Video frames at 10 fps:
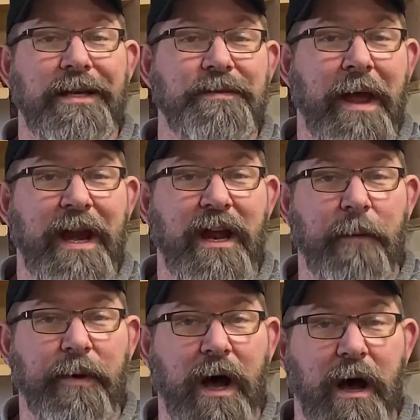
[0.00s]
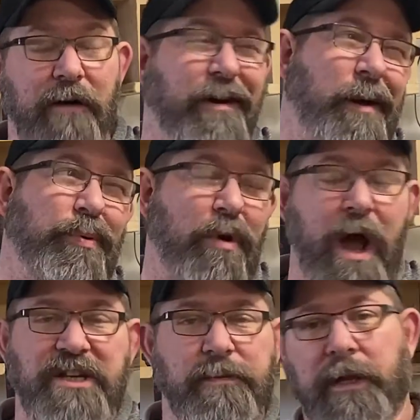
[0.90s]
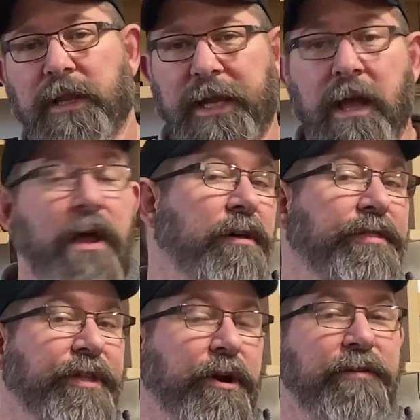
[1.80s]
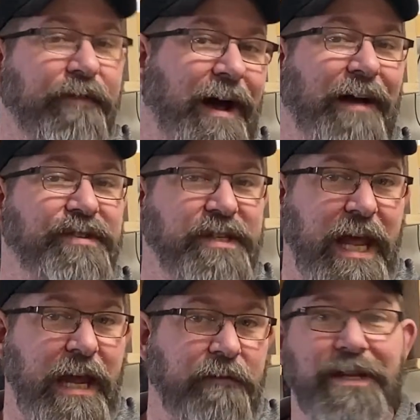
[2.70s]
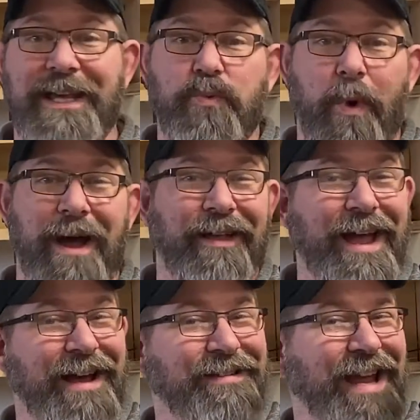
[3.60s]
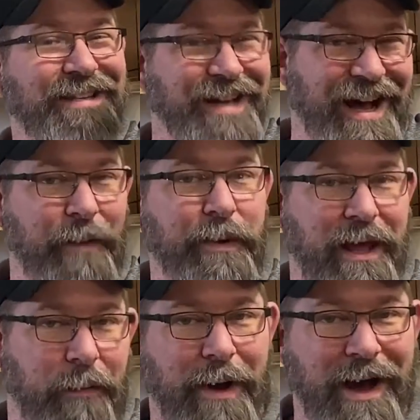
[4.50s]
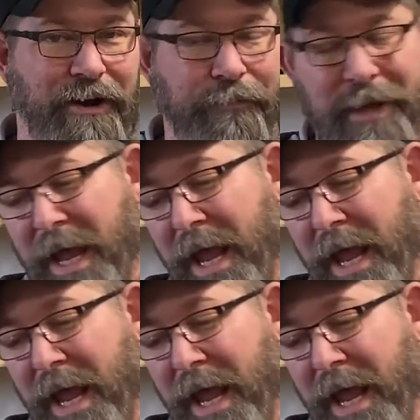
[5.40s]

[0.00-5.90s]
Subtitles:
is made up of approximately 35 staves, as well as a top and a bottom,